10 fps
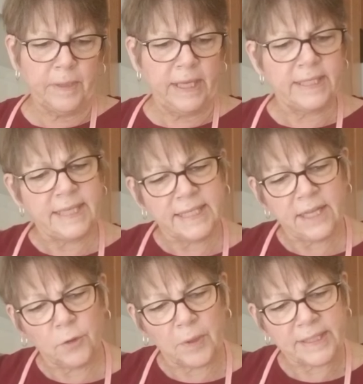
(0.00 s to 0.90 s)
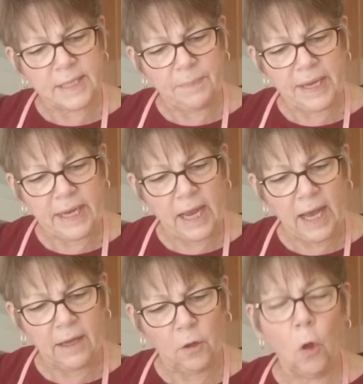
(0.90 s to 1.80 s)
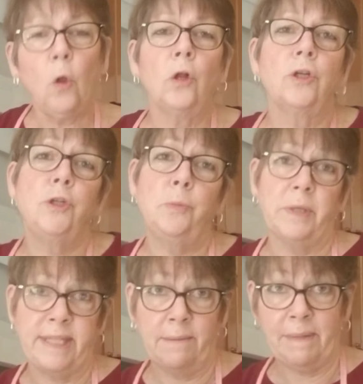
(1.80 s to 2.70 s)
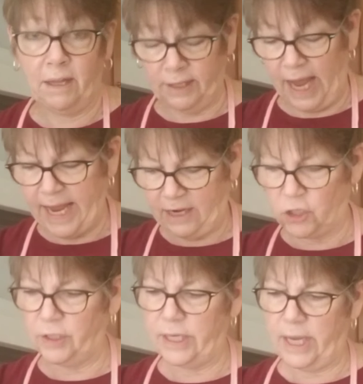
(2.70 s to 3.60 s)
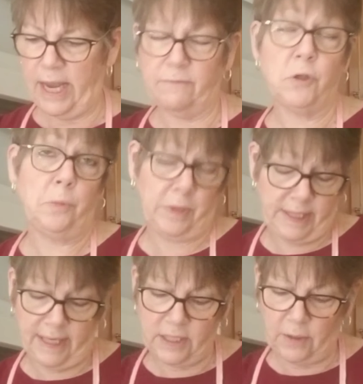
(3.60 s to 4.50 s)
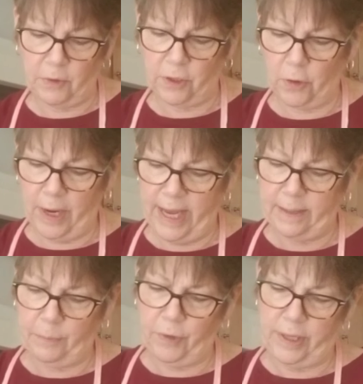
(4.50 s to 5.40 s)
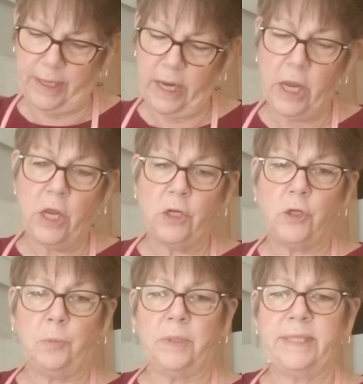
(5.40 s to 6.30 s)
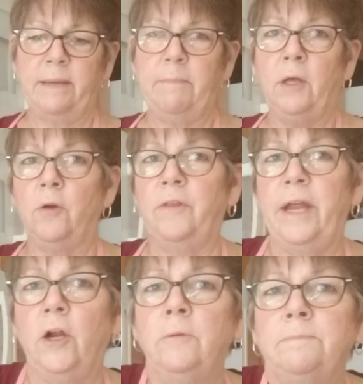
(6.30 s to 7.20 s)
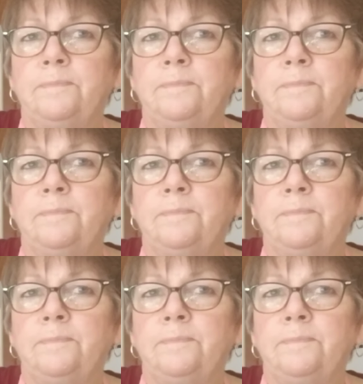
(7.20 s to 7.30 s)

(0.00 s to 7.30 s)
it says on the recipe whole or 2% milk. I actually have 2%, so I'm going to go ahead and put in 2% milk there.